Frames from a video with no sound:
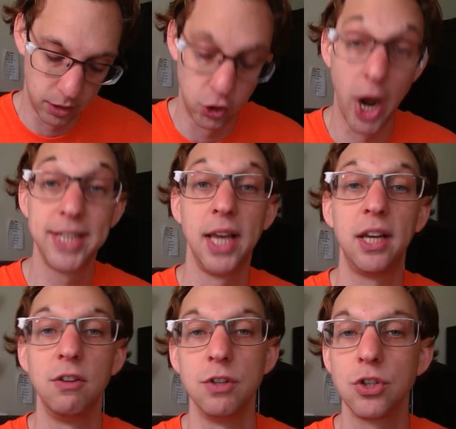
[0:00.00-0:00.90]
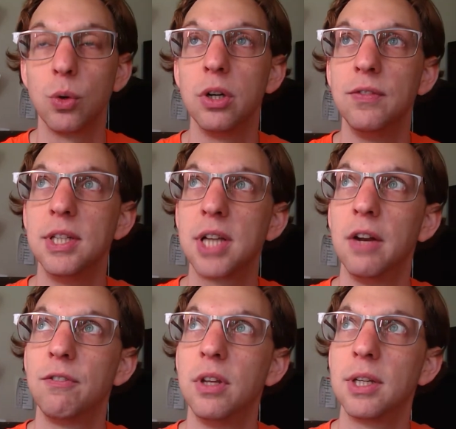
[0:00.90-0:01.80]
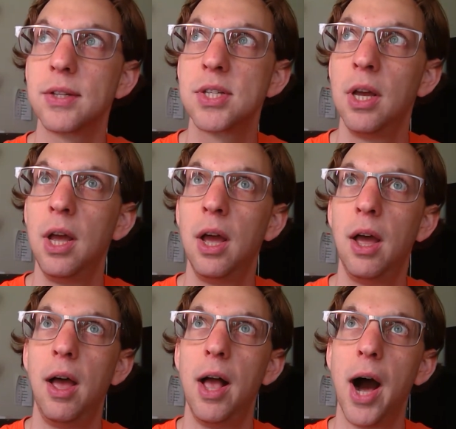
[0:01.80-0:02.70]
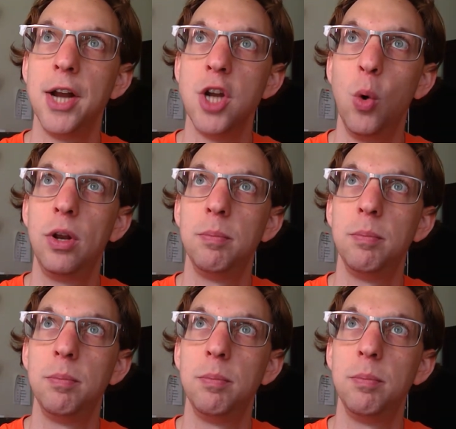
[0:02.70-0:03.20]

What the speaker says: I take inventory of these kind of things. I know what it